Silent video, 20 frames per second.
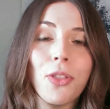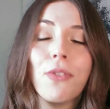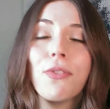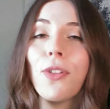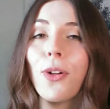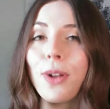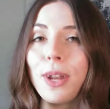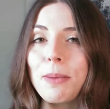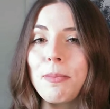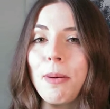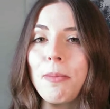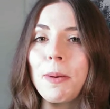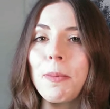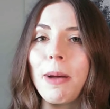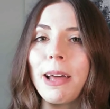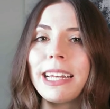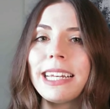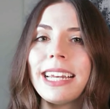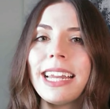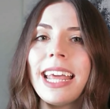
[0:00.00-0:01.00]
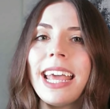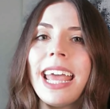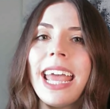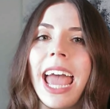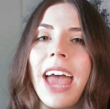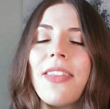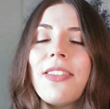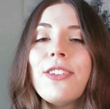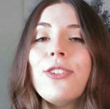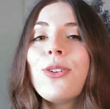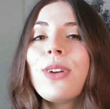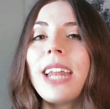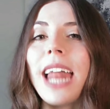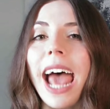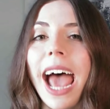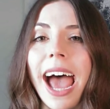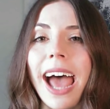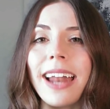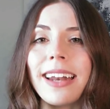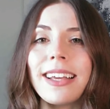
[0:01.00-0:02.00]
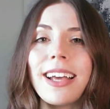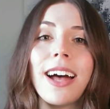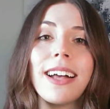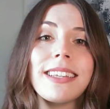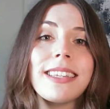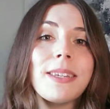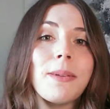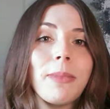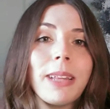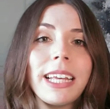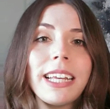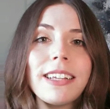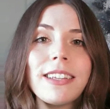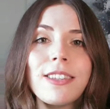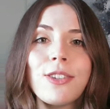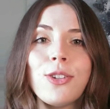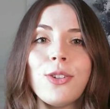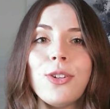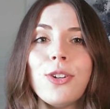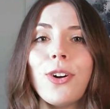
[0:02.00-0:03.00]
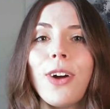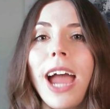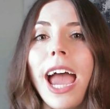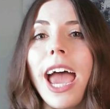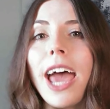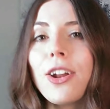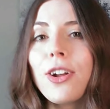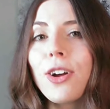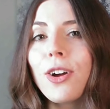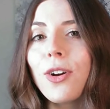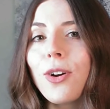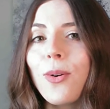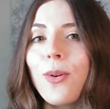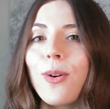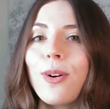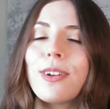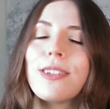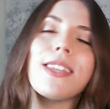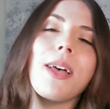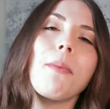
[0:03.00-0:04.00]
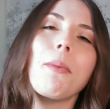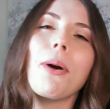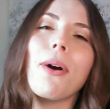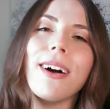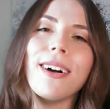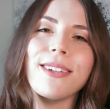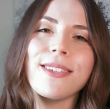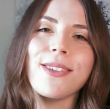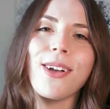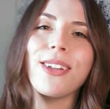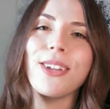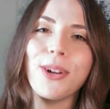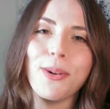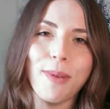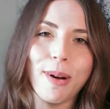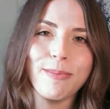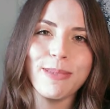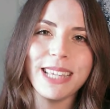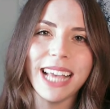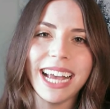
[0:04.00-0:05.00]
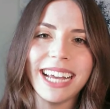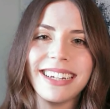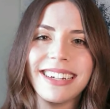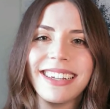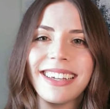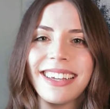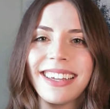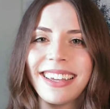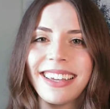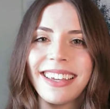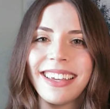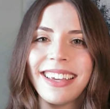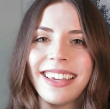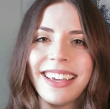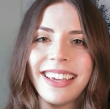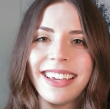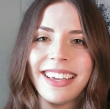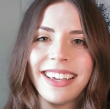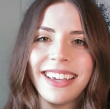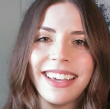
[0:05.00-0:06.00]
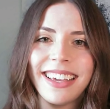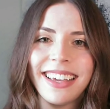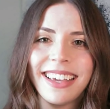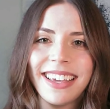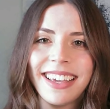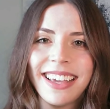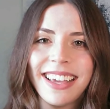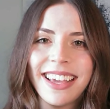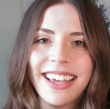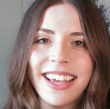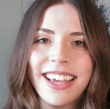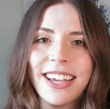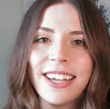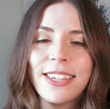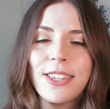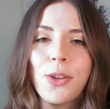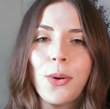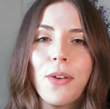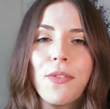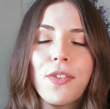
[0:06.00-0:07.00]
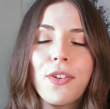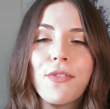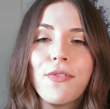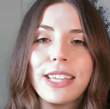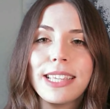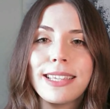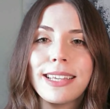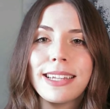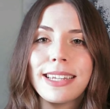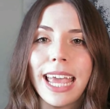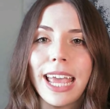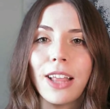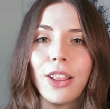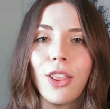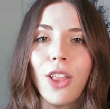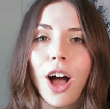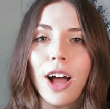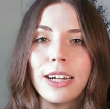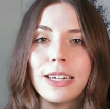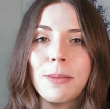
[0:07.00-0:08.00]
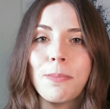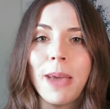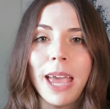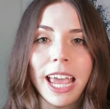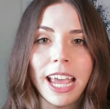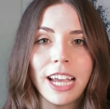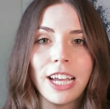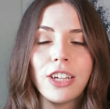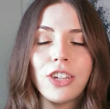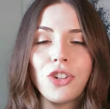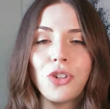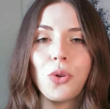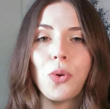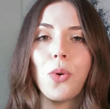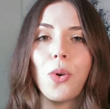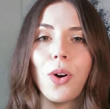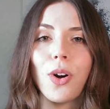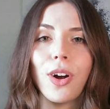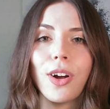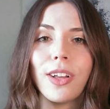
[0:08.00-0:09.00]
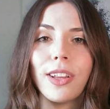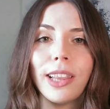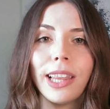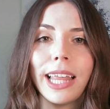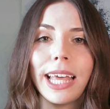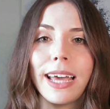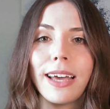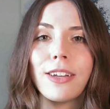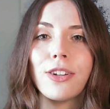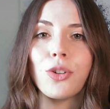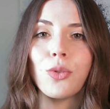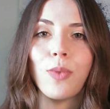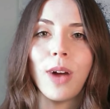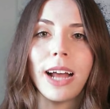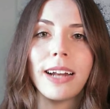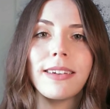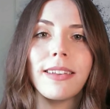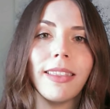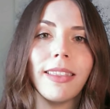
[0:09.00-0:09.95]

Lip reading: the floating member button, and then you can add custom links to your header or somewhere else on your website. So if you visit a locked page or click a direct